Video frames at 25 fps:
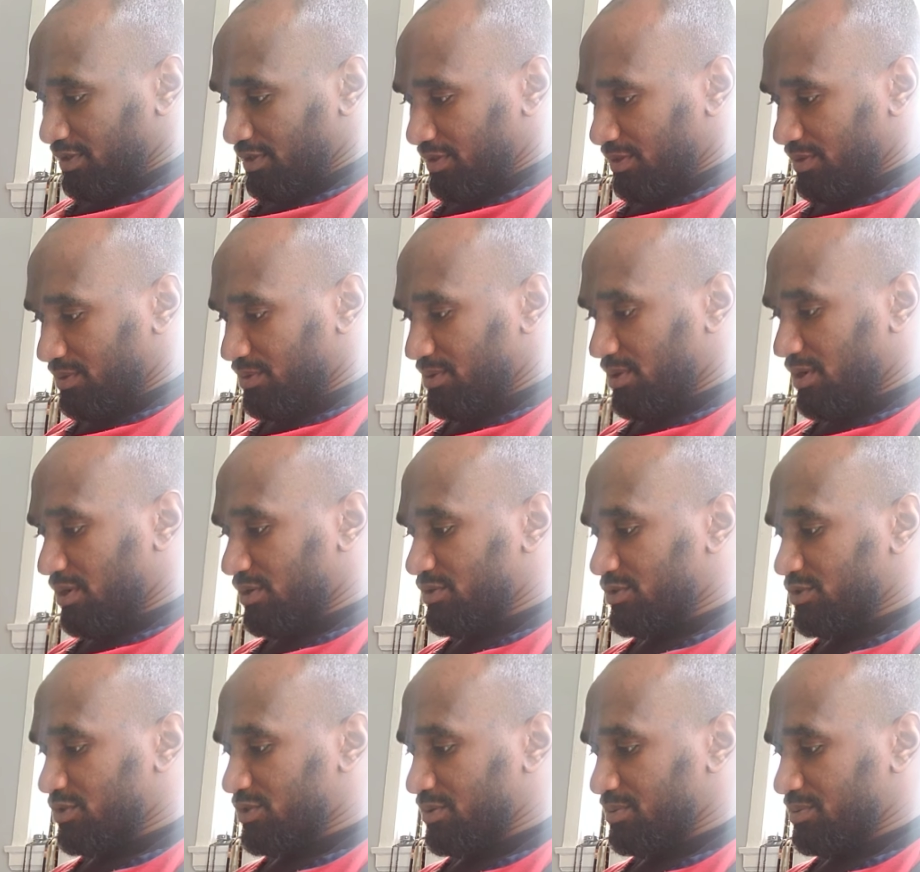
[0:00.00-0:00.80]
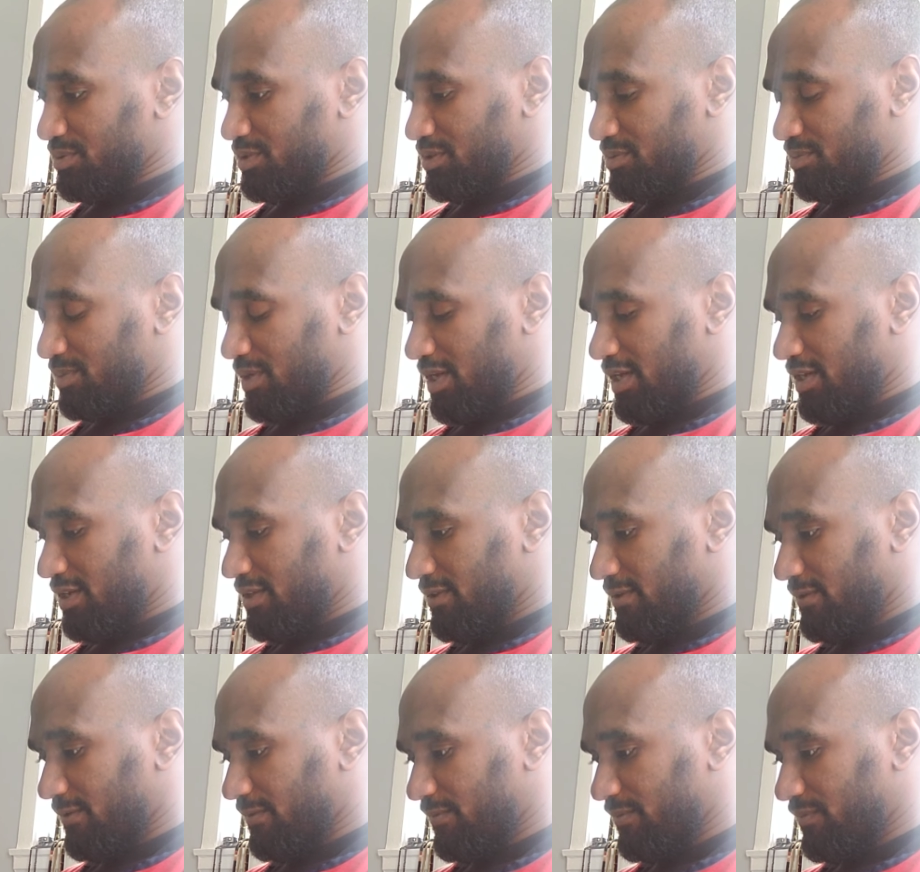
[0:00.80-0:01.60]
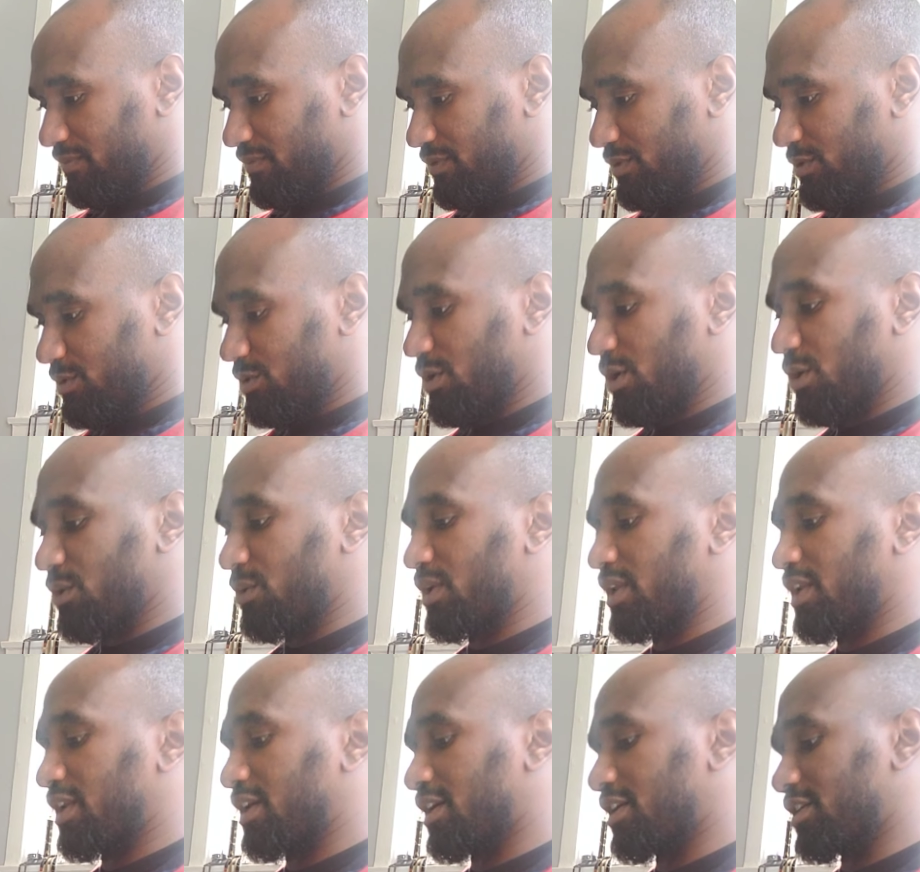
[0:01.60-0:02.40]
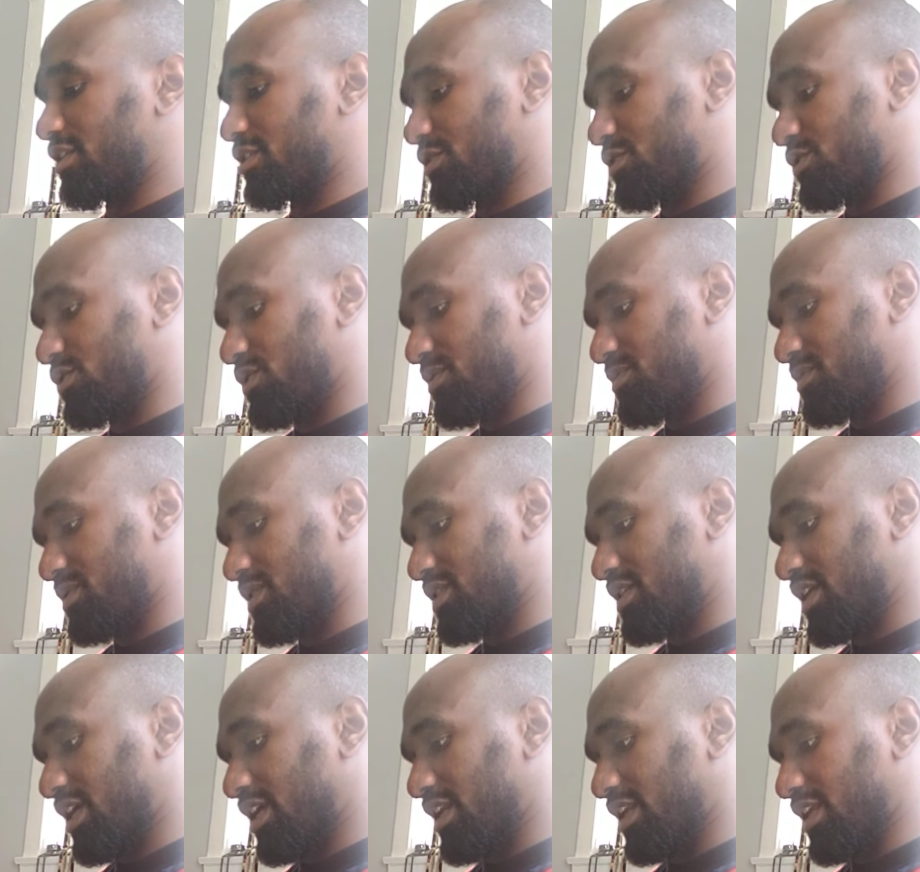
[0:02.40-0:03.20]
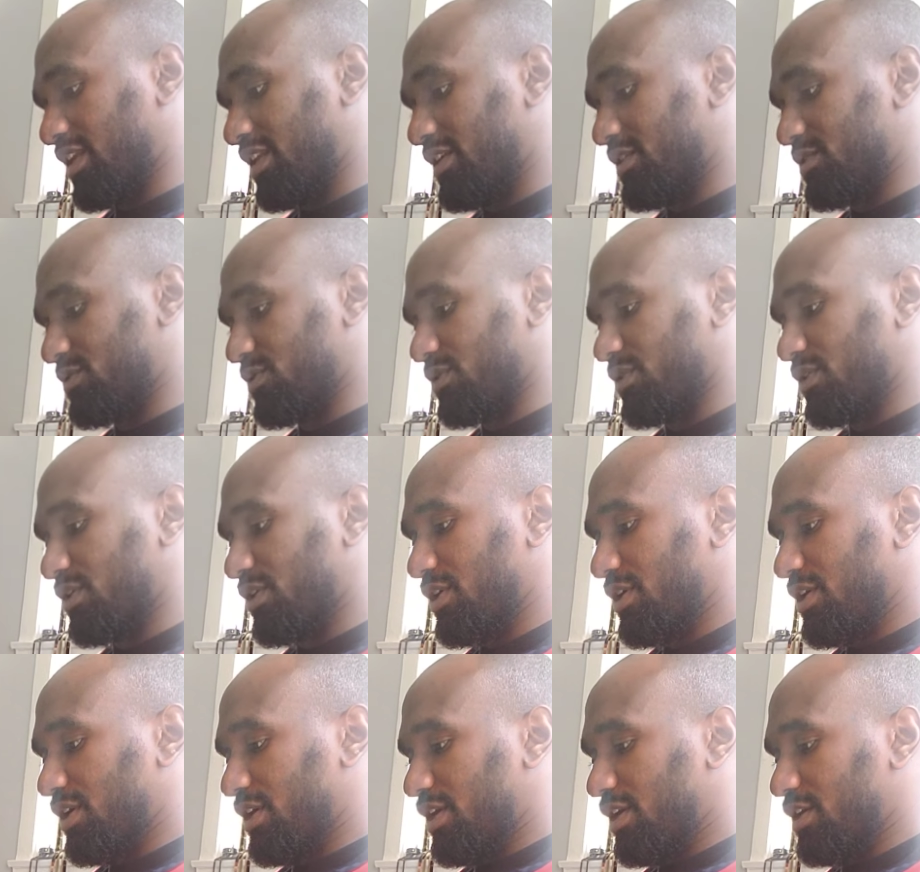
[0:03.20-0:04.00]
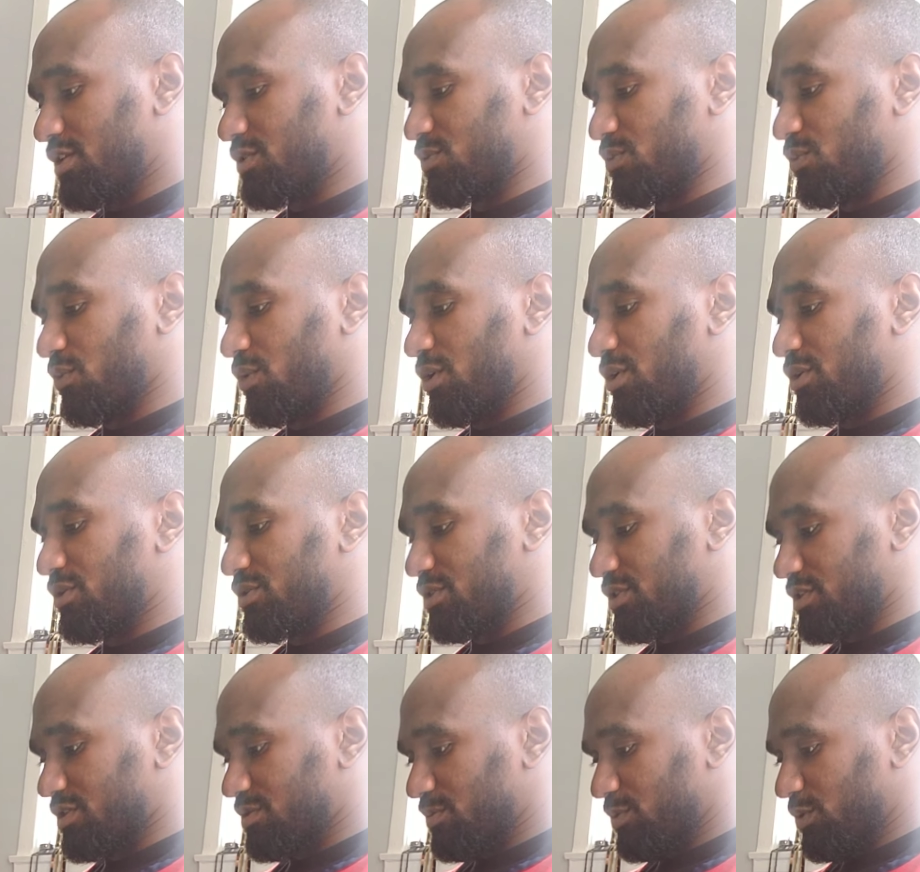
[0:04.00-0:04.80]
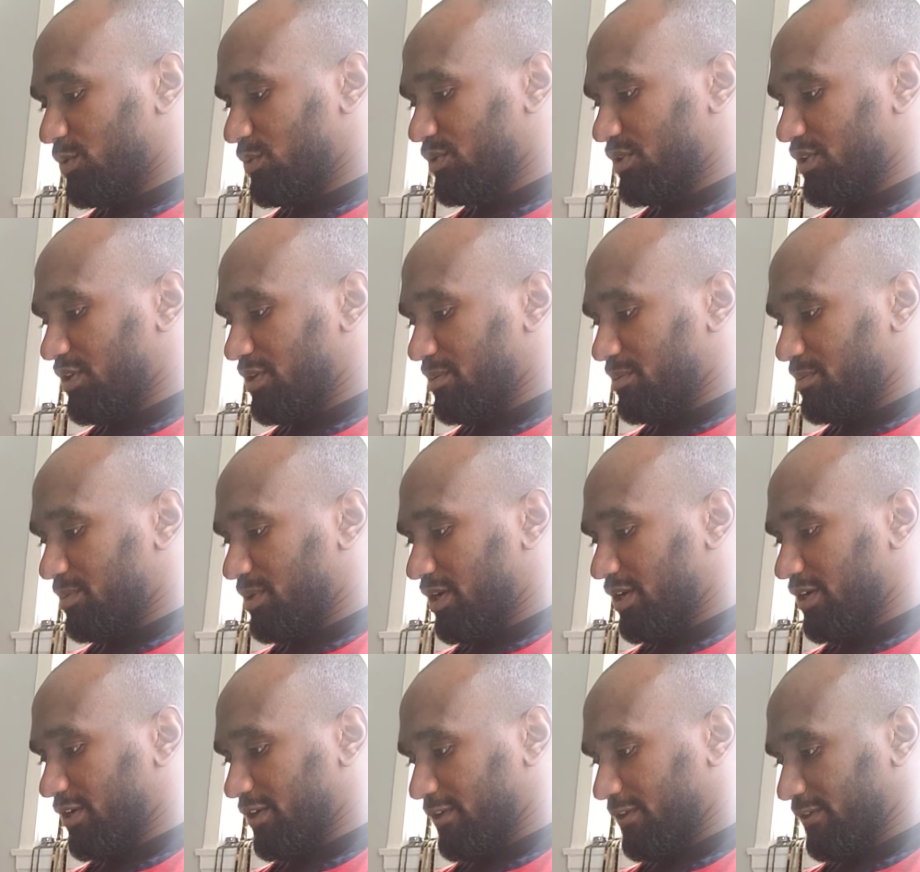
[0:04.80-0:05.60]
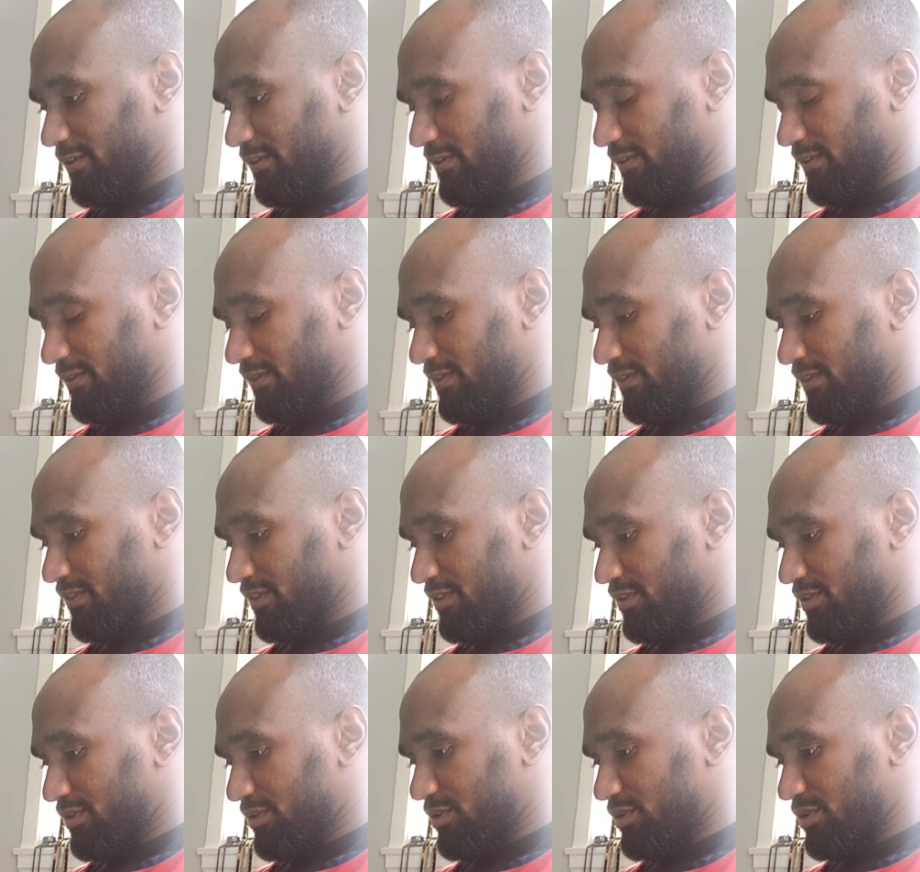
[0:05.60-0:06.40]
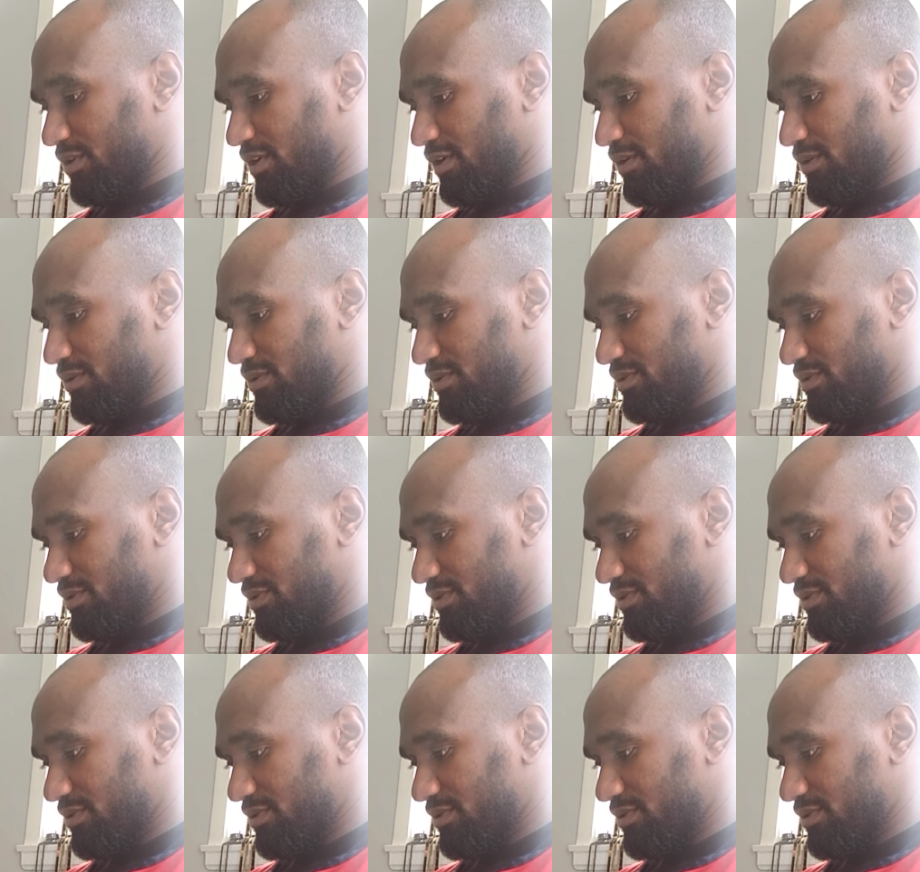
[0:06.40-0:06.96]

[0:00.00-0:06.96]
You know the scriptures, man. You know that the scriptures say that his words are smoother than butter. You know.